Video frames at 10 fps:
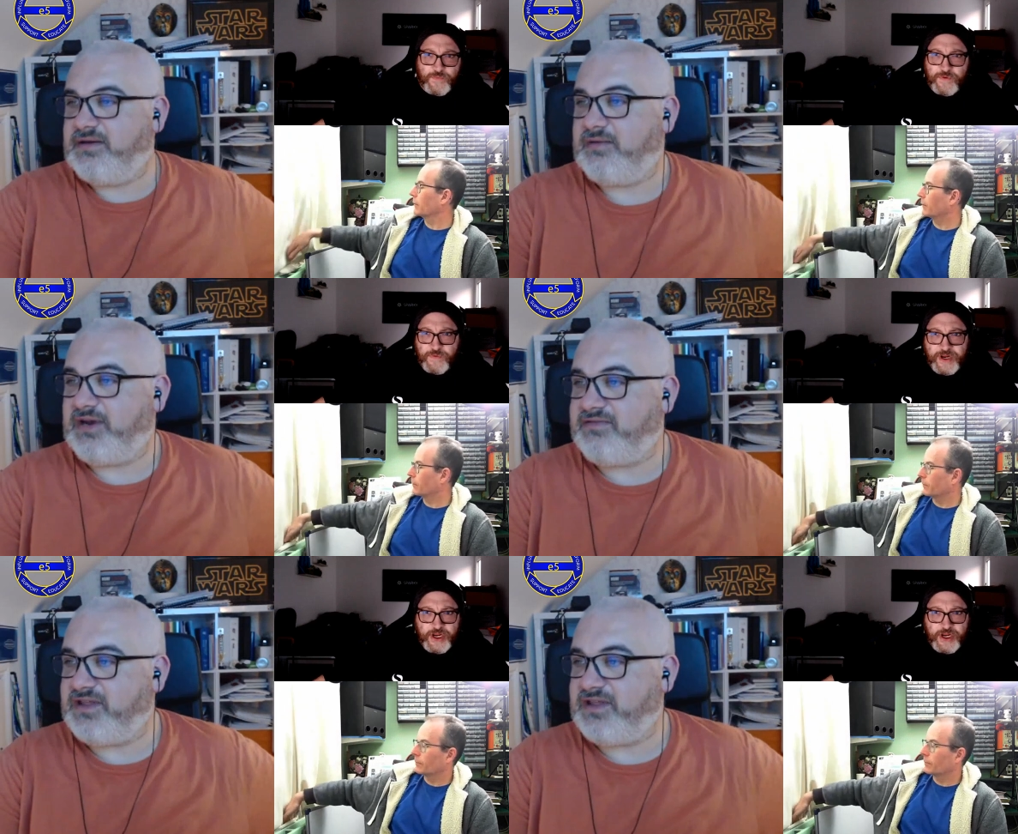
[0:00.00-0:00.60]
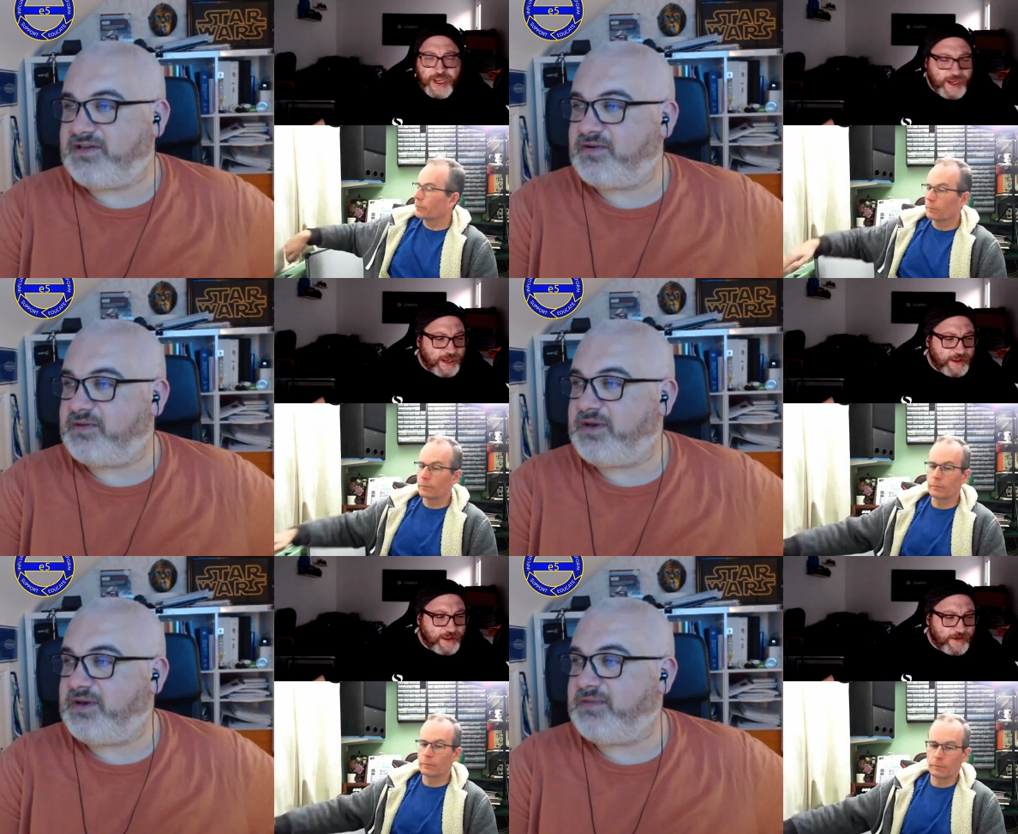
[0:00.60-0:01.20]
Speaker 1: I believe in that
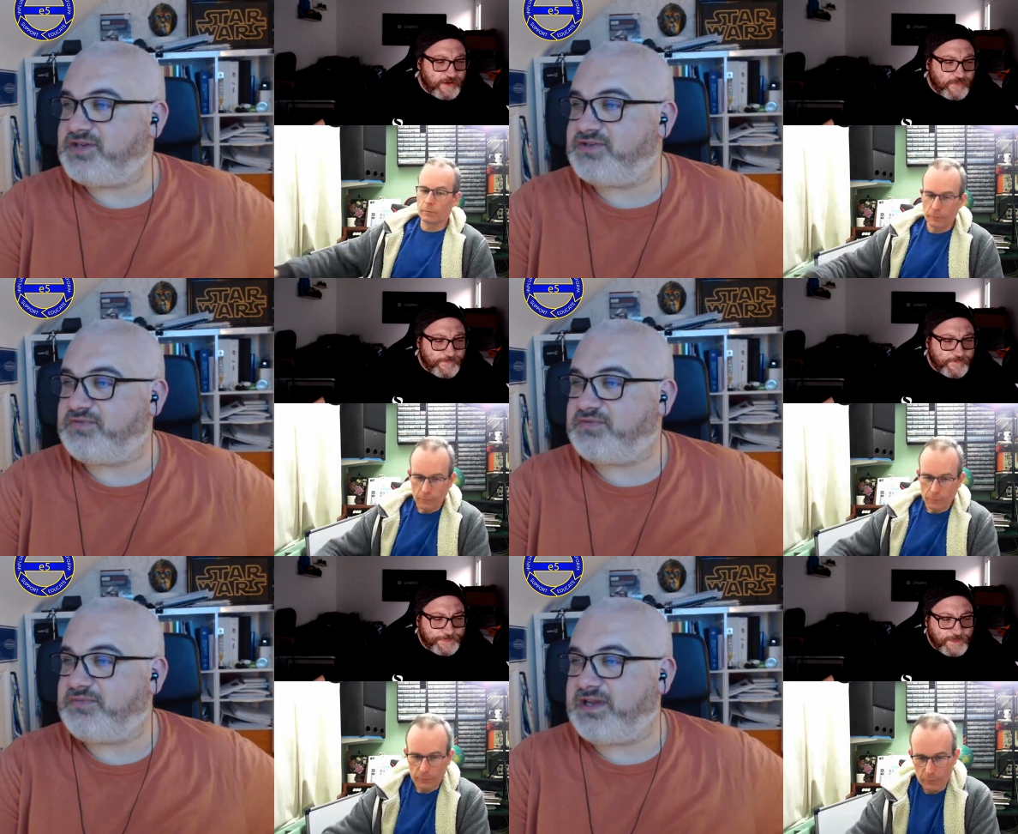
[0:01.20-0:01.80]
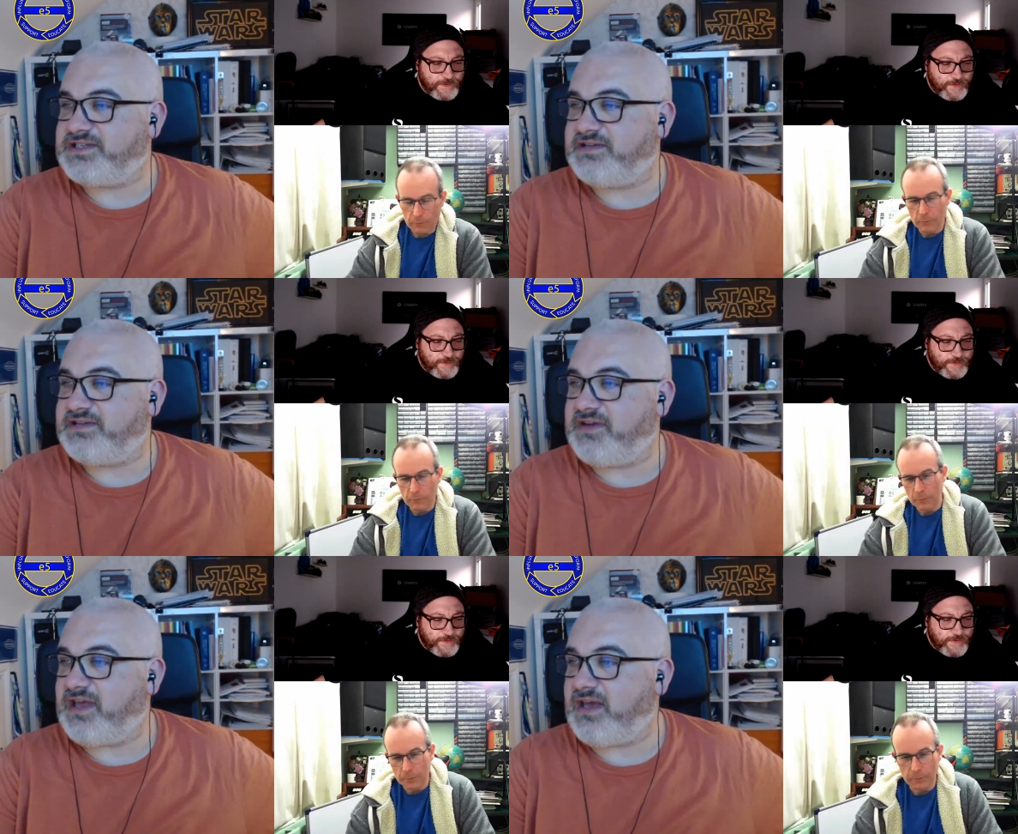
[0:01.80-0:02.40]
document it mentions from nineteen
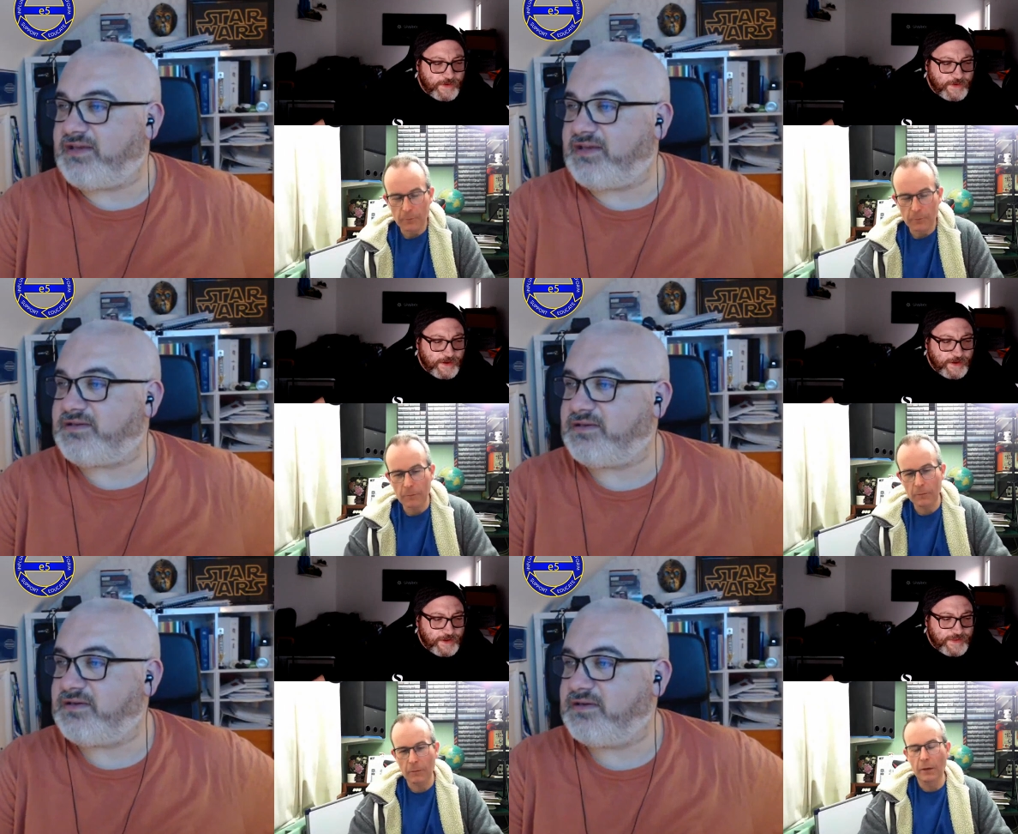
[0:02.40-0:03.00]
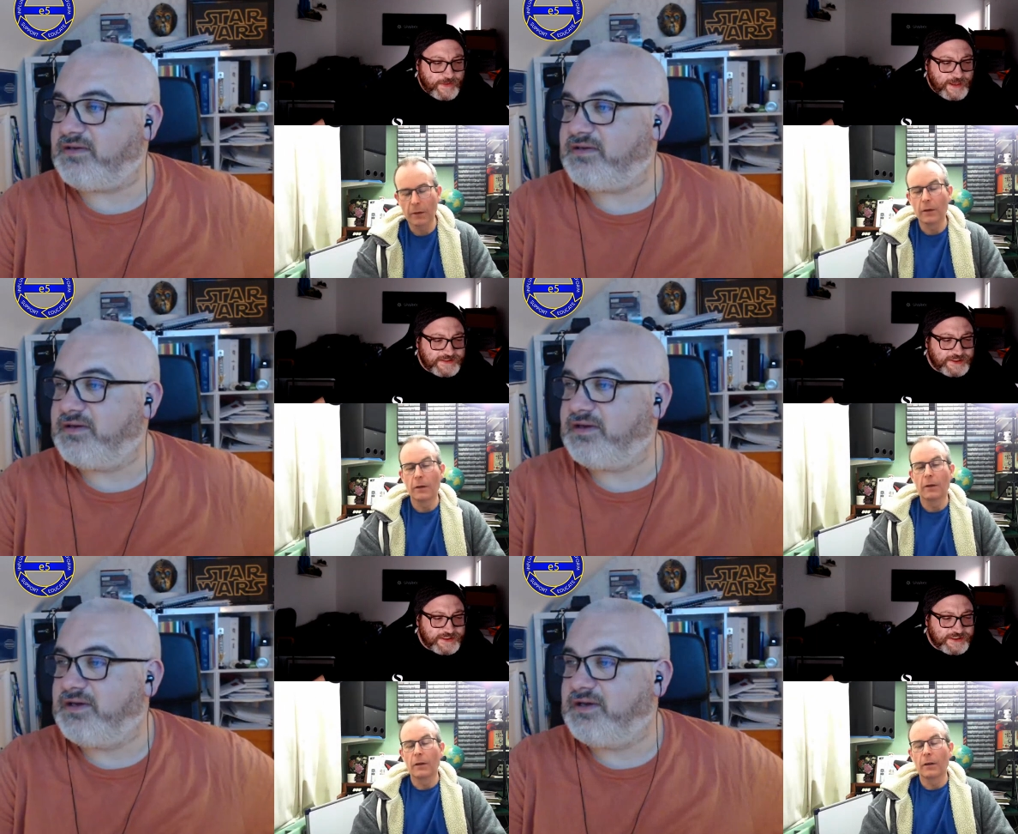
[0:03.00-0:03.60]
seventy eight.
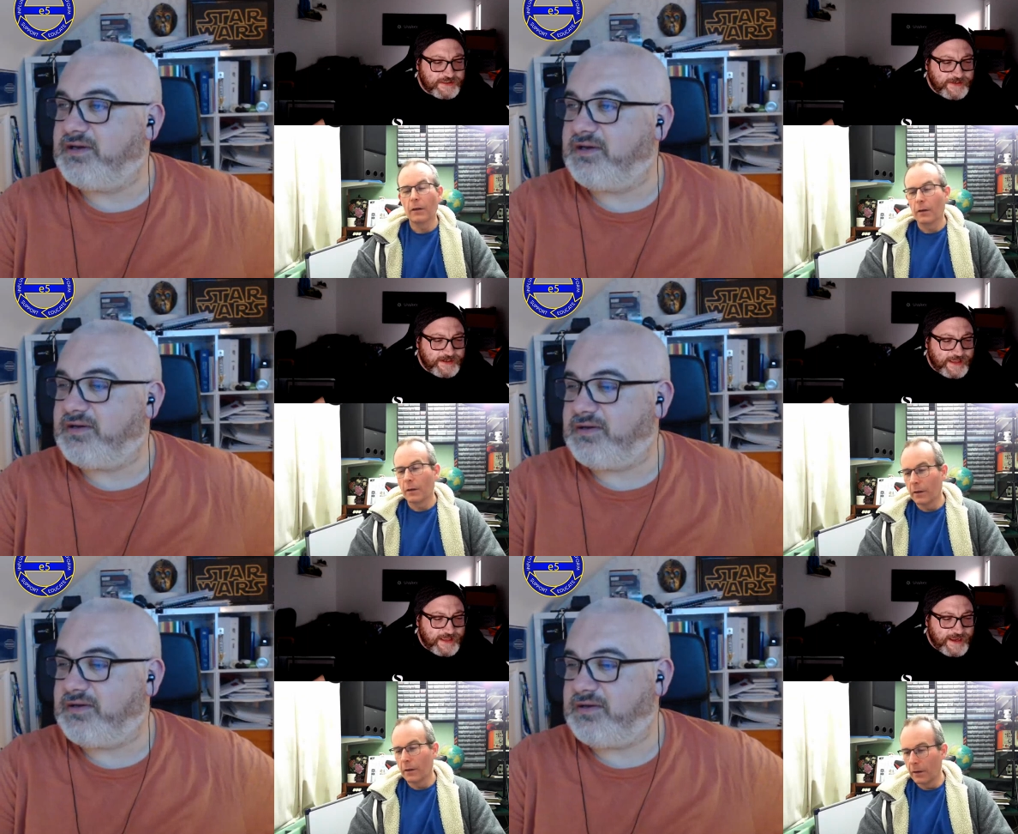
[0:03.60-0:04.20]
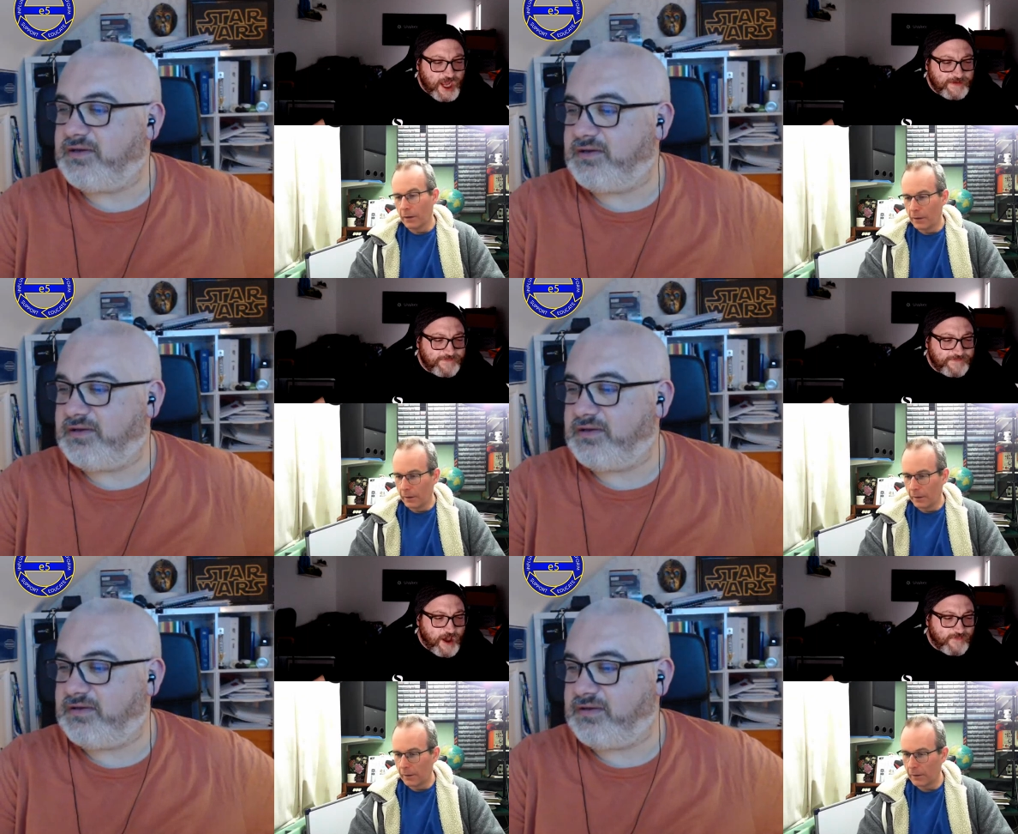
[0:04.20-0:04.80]
Speaker 2: That's just, I mean, that can't
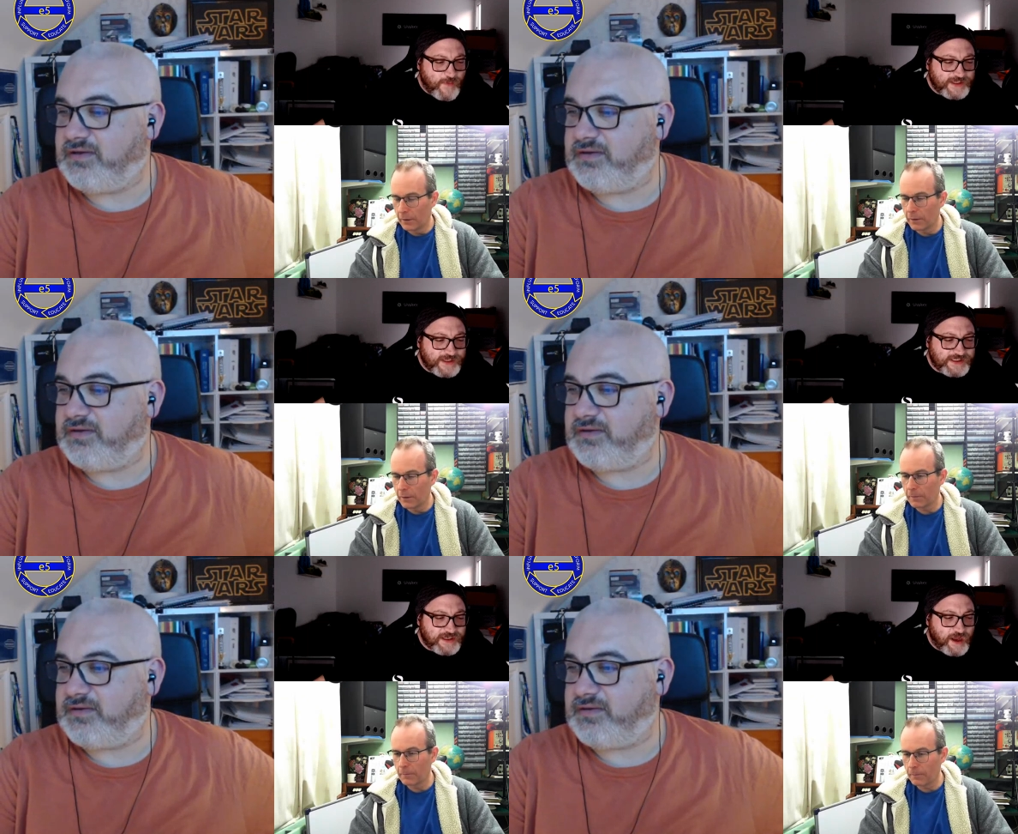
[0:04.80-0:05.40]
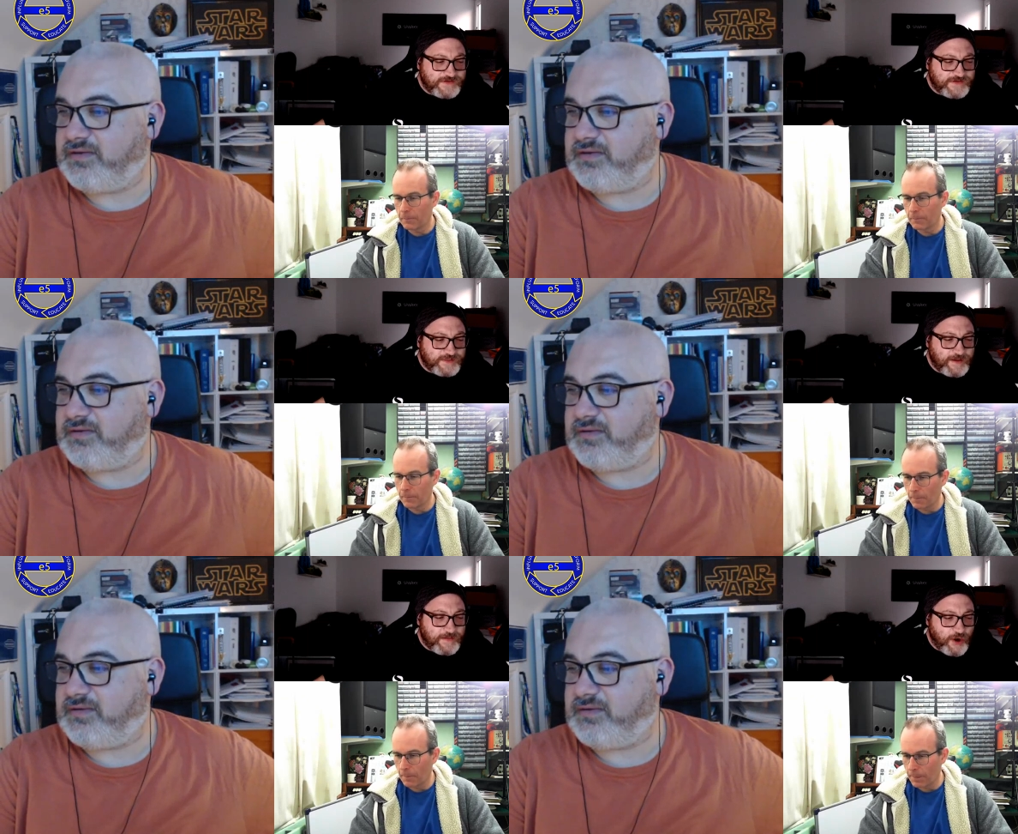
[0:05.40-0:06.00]
be far from when we
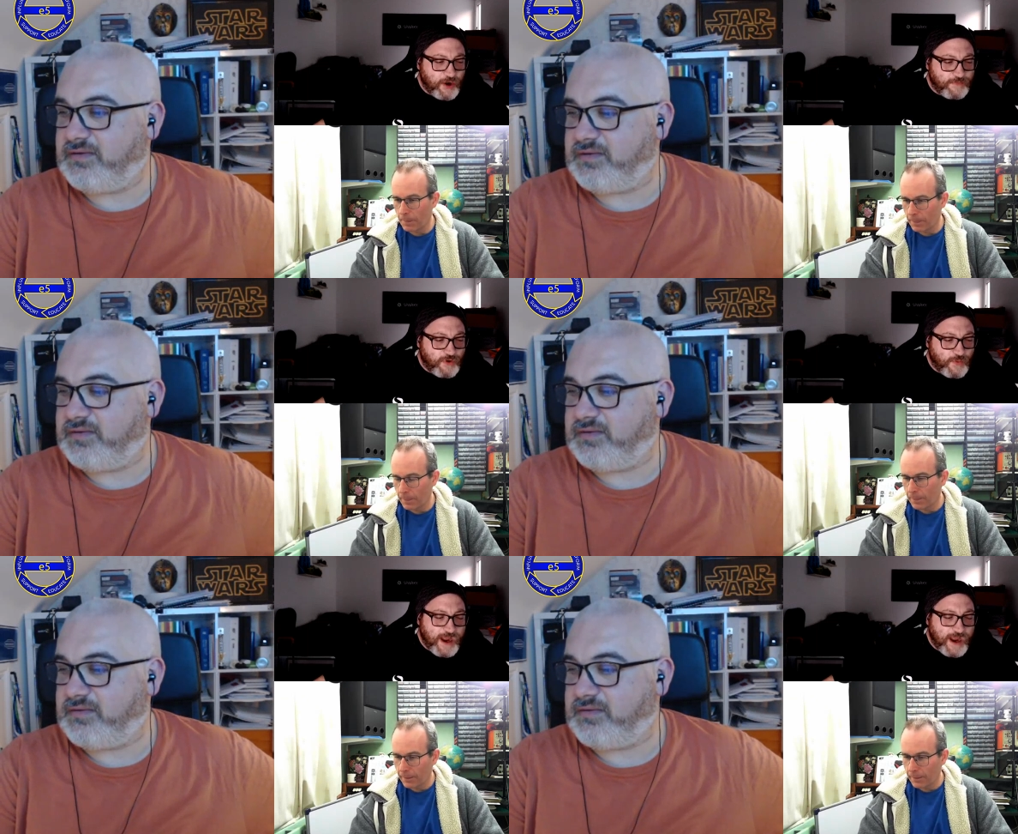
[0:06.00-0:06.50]
started to be a lot more